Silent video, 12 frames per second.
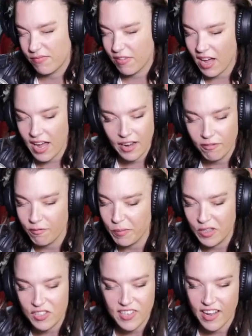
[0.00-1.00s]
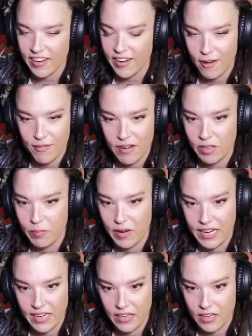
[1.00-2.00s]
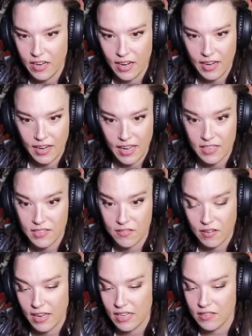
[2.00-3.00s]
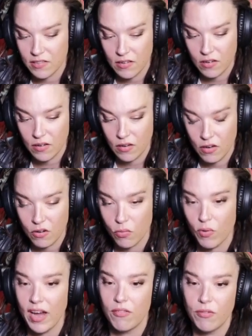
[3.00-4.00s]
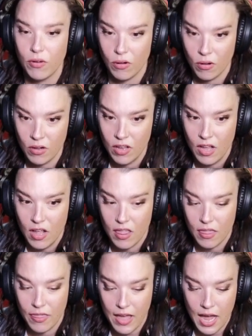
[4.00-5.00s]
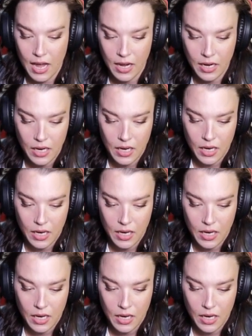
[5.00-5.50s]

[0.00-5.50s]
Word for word: five percent of everybody is is grateful that